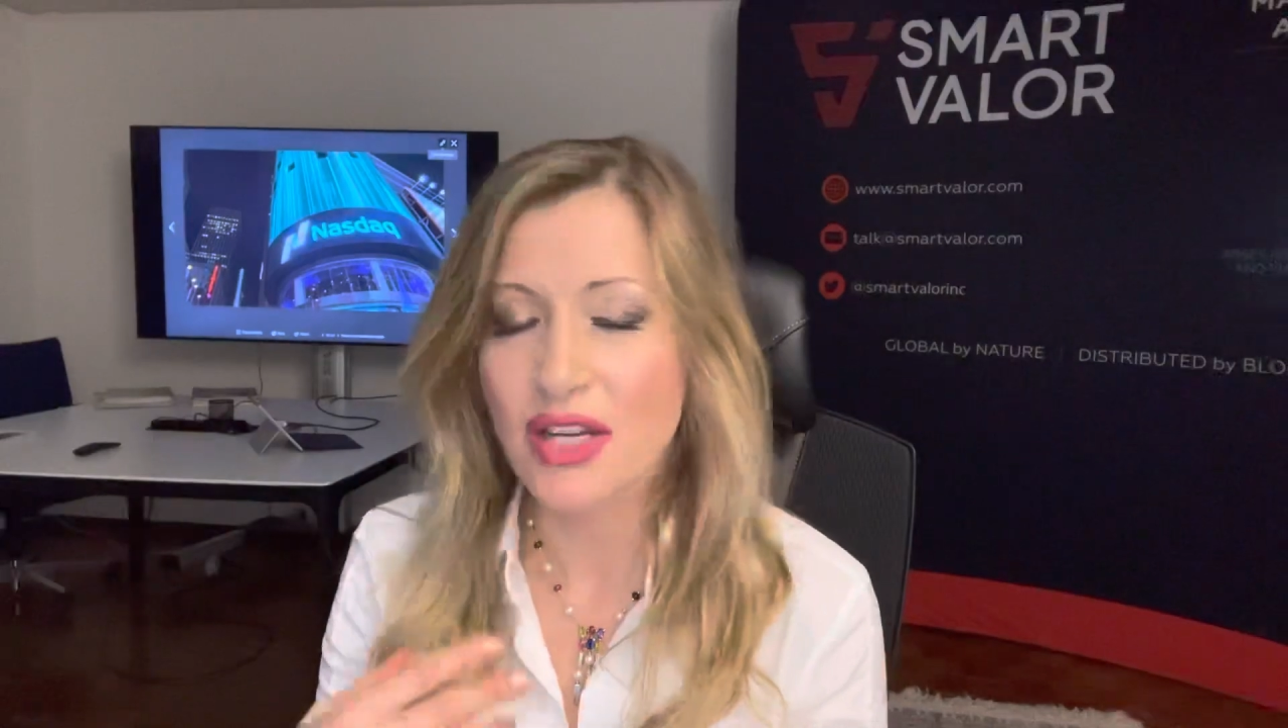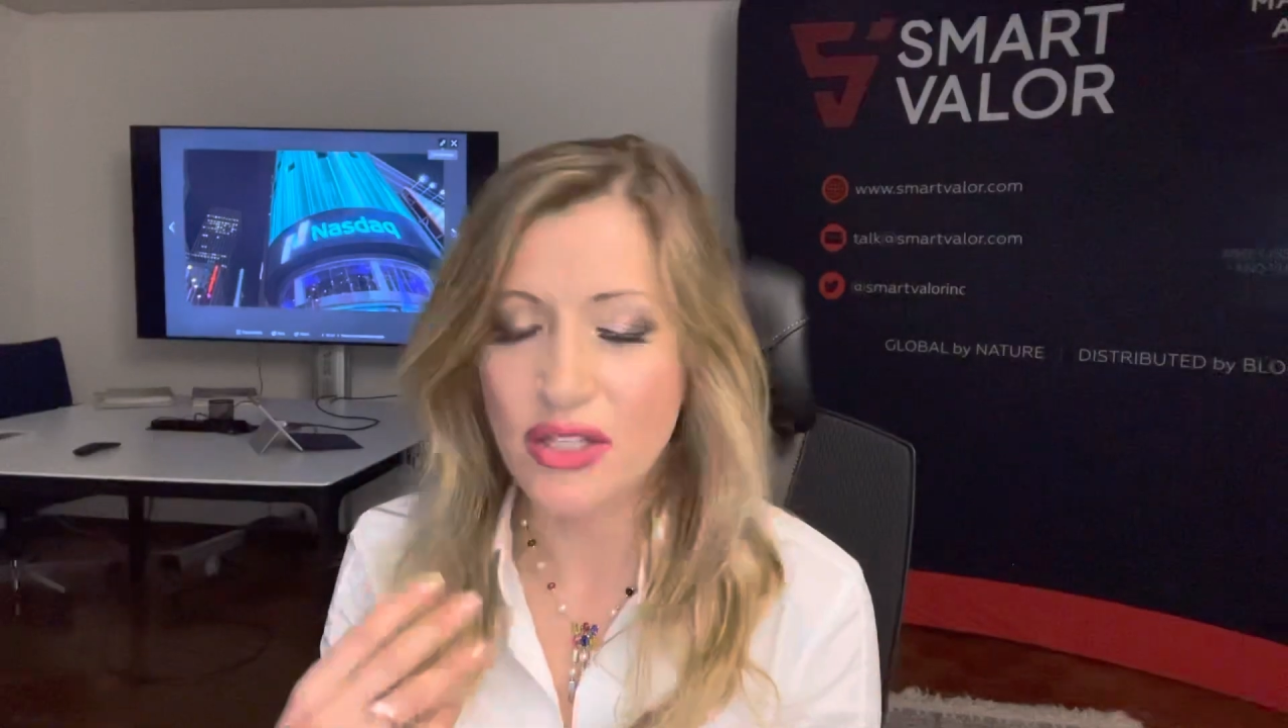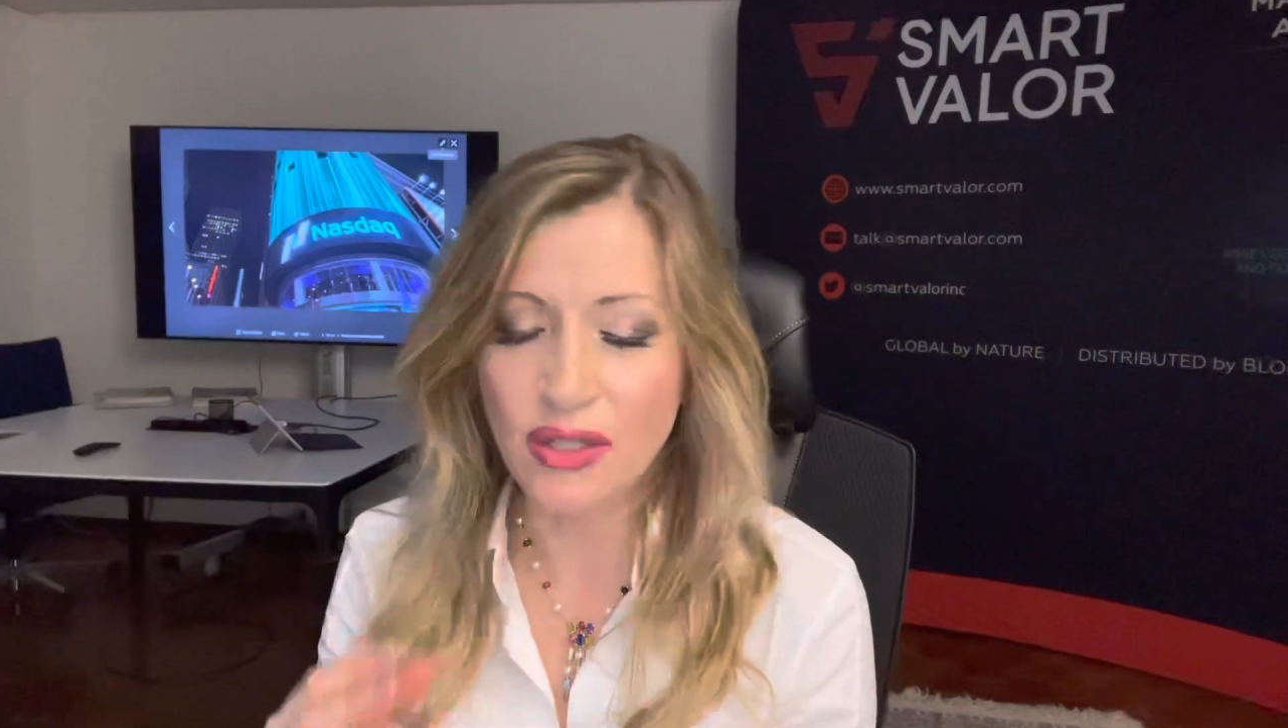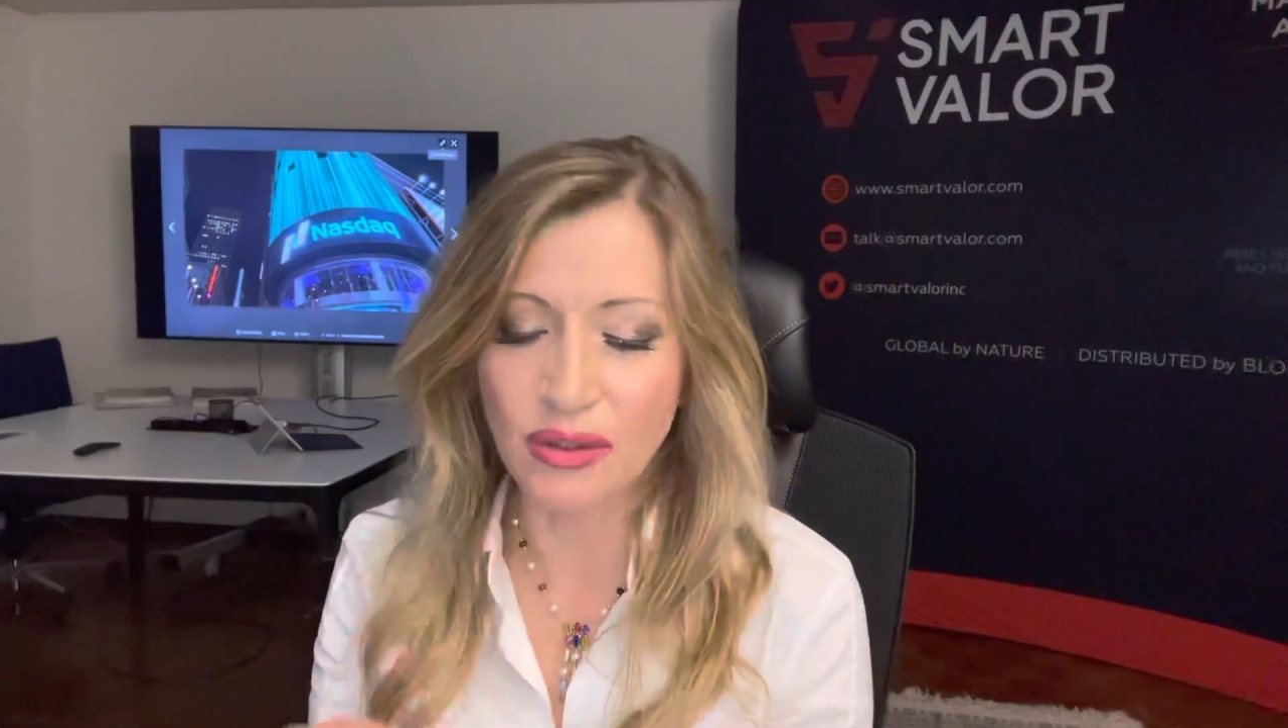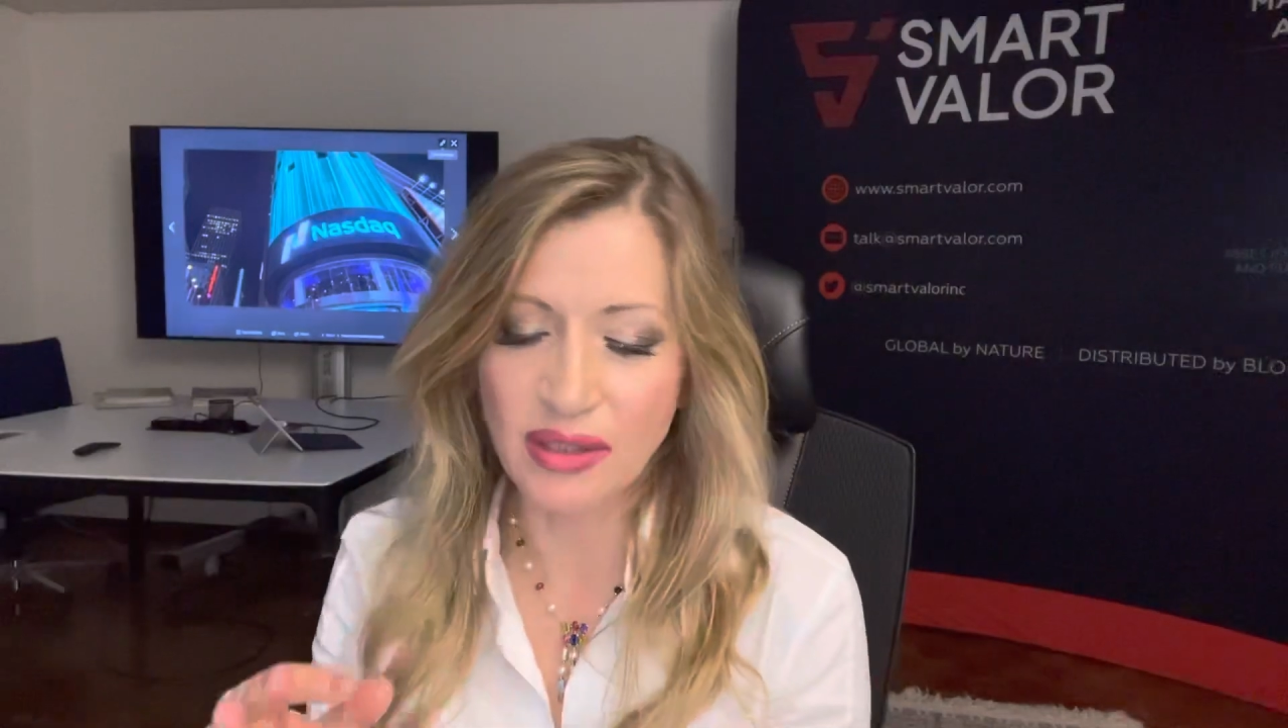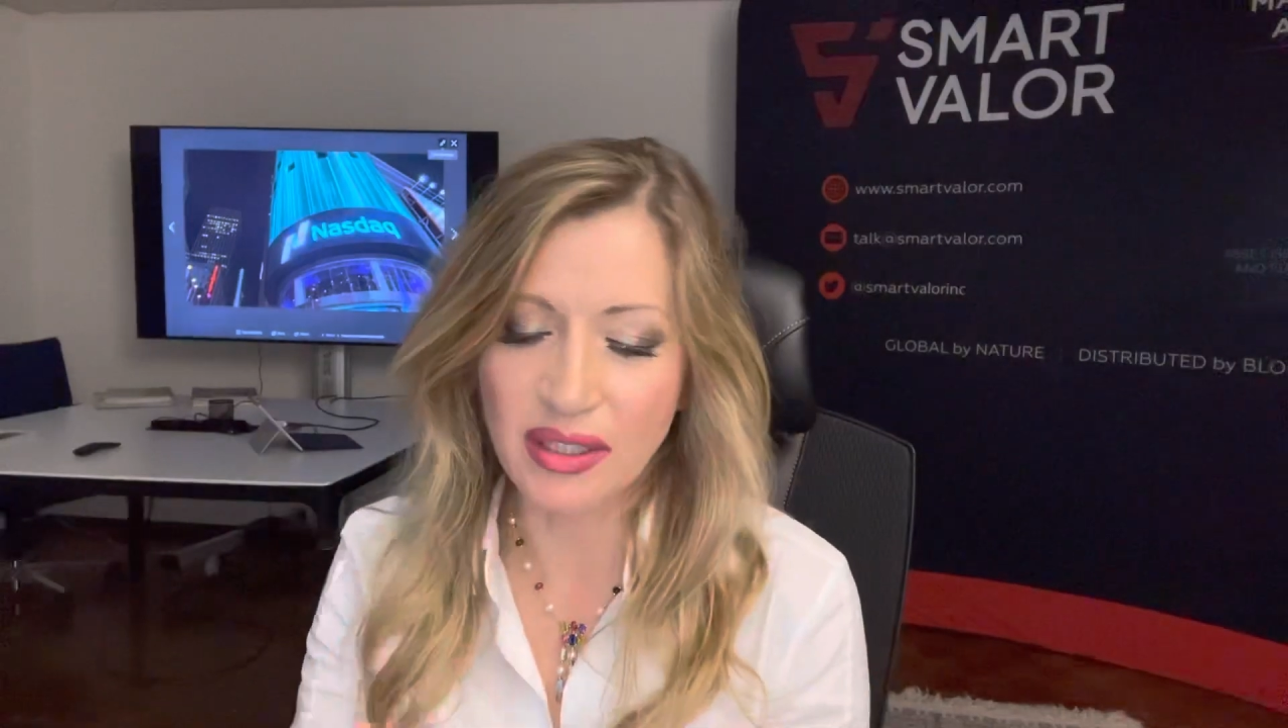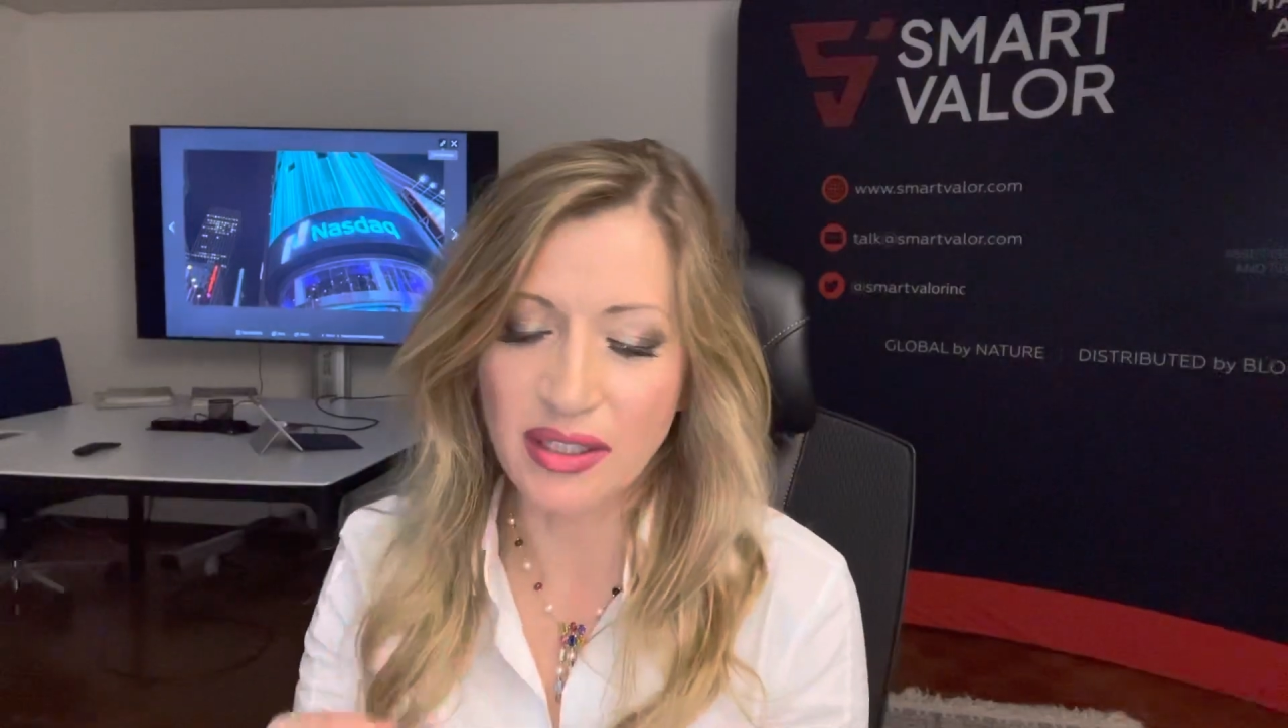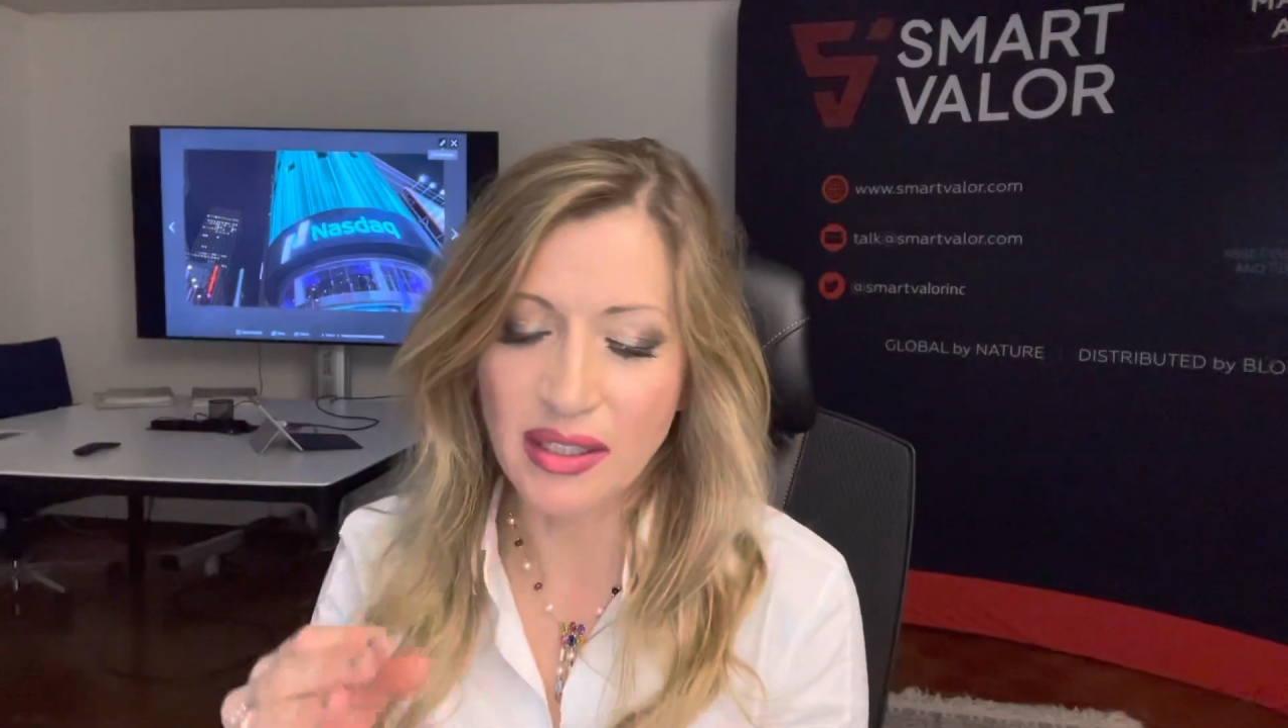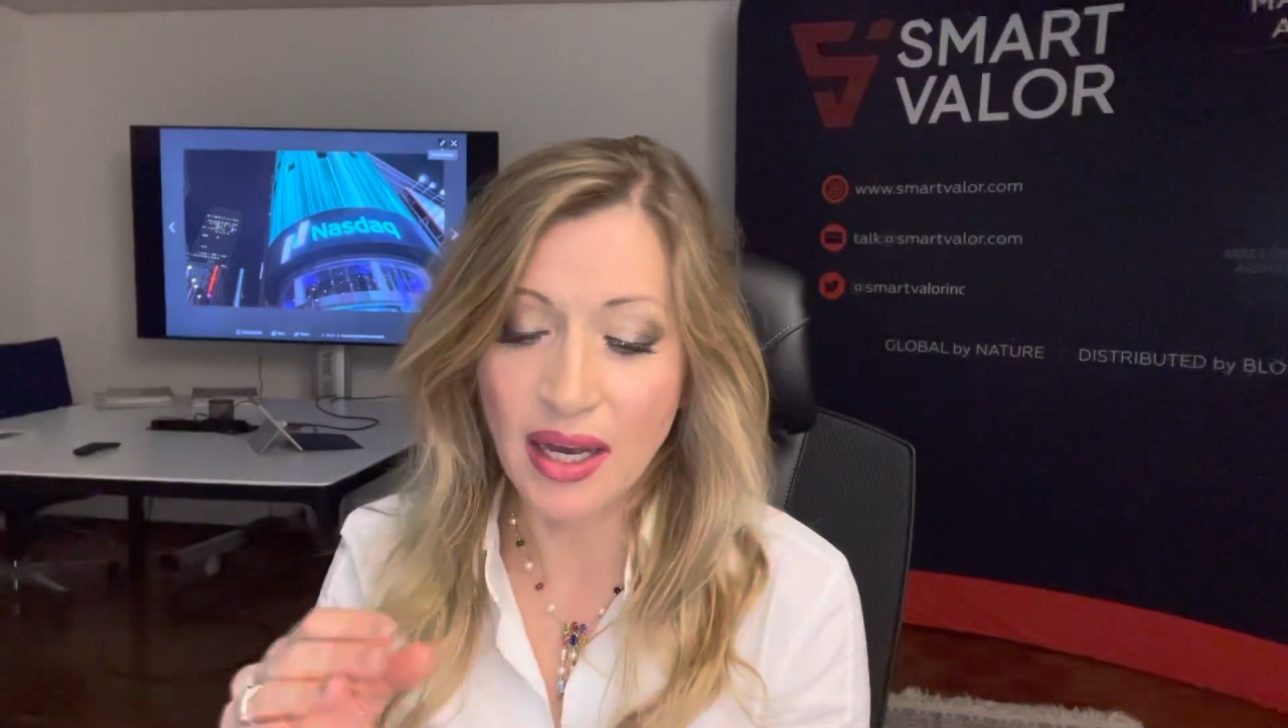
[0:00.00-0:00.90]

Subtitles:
so only